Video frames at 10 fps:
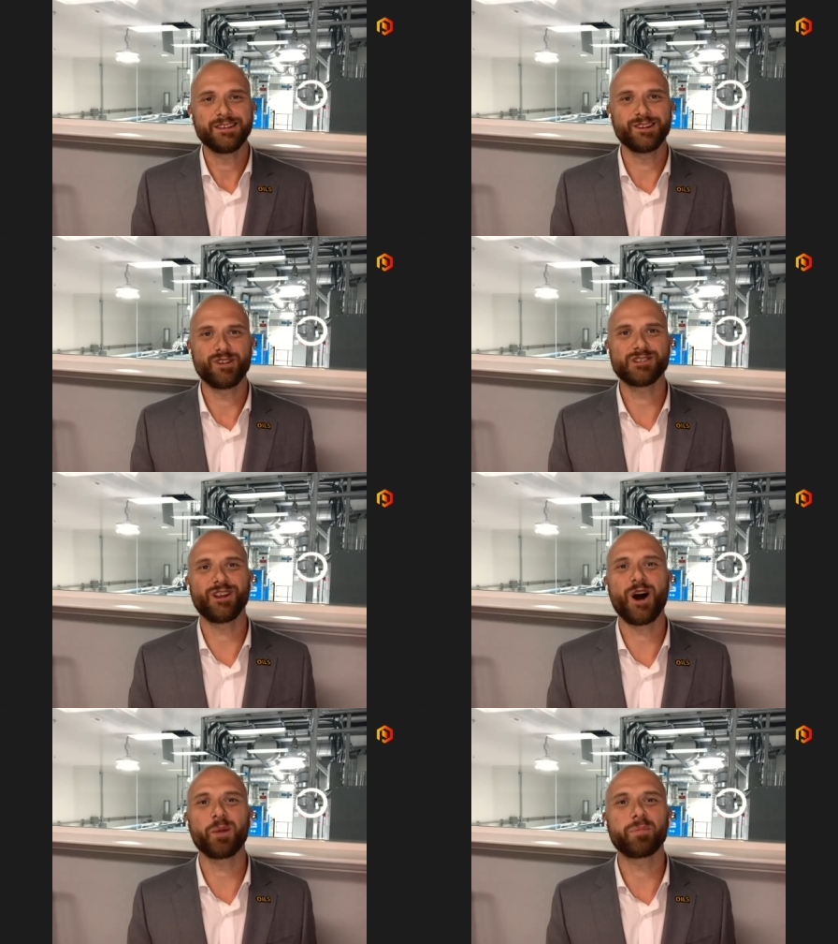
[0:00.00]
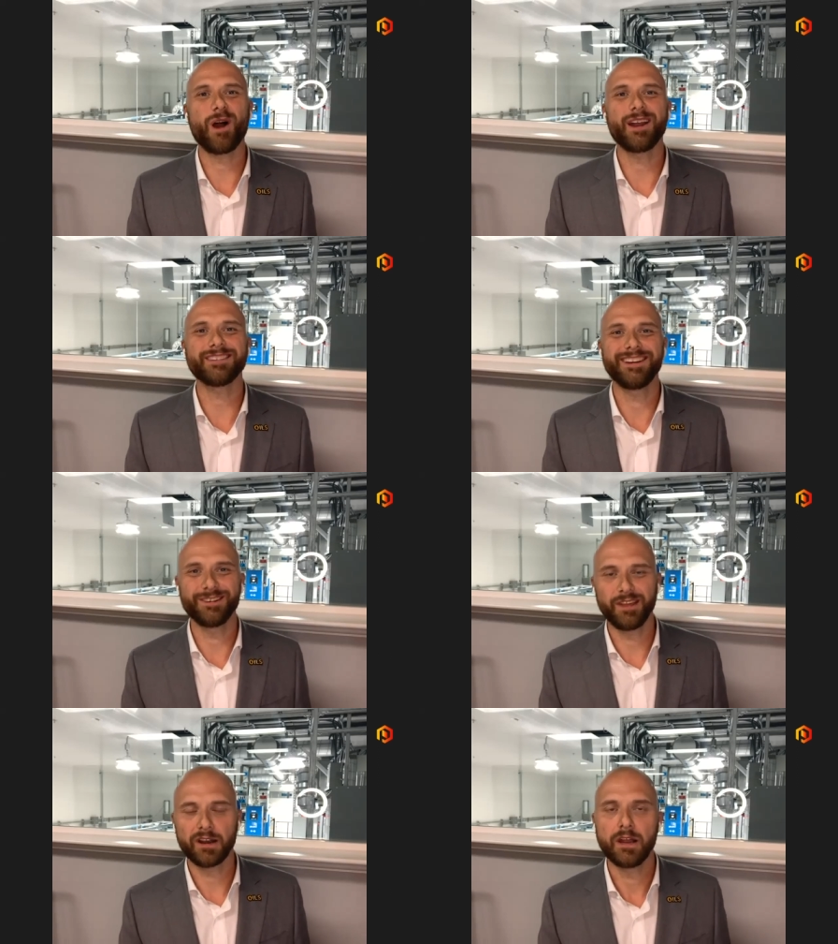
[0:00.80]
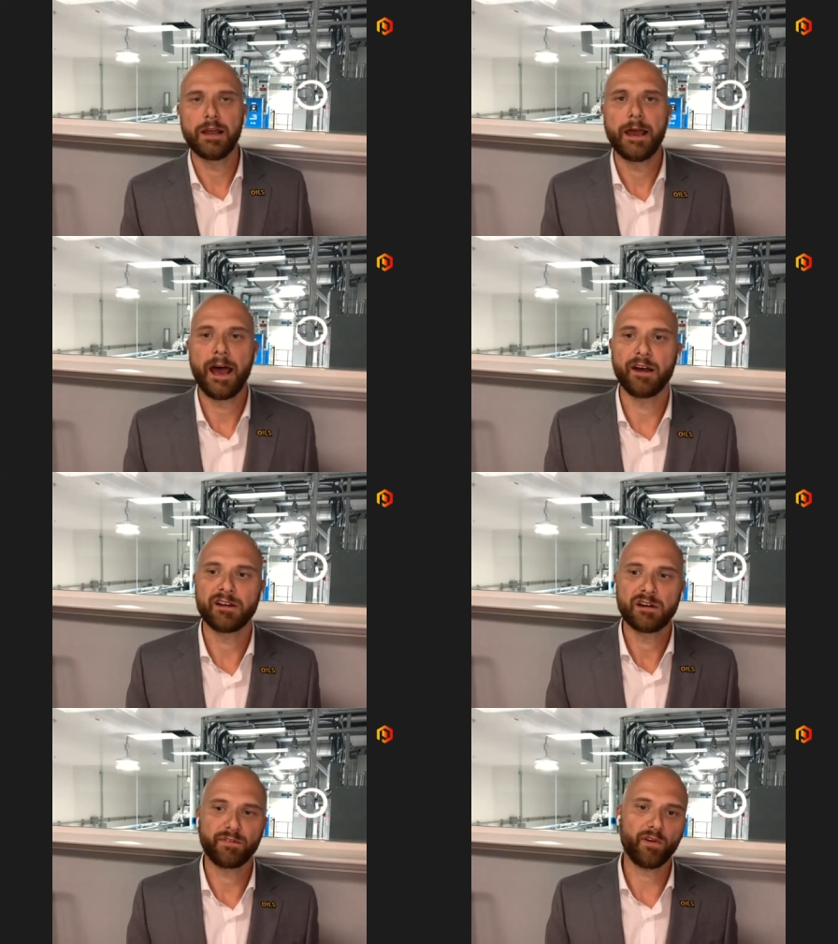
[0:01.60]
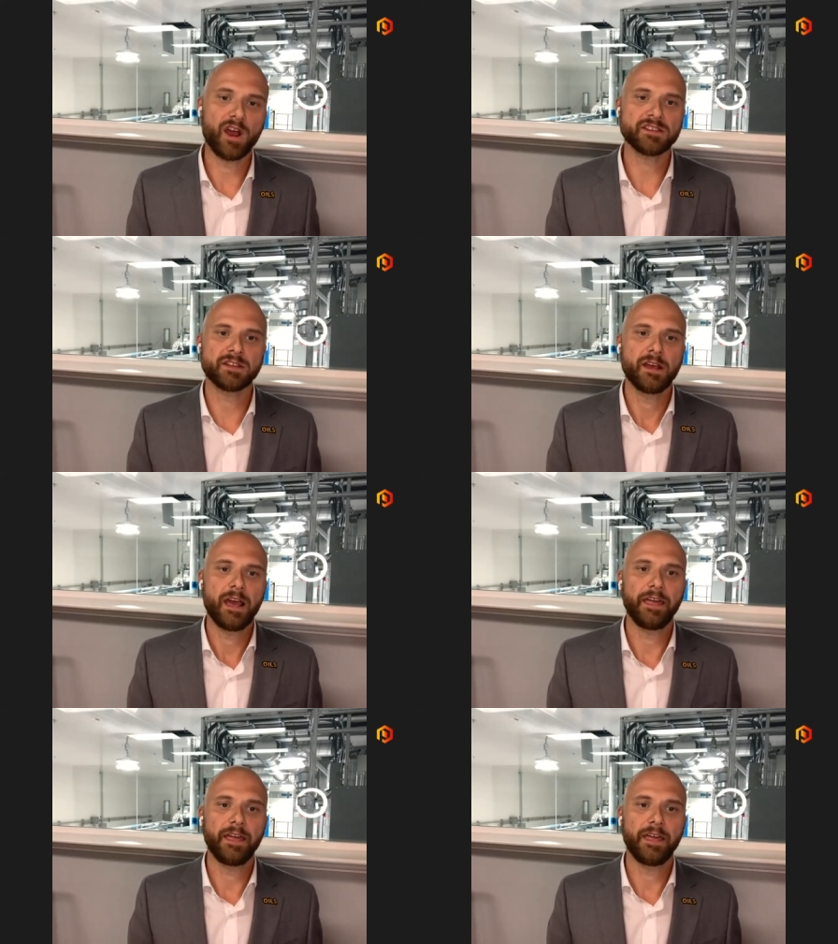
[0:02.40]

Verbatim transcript: You know, there's a lot of product out there. Uh, for us,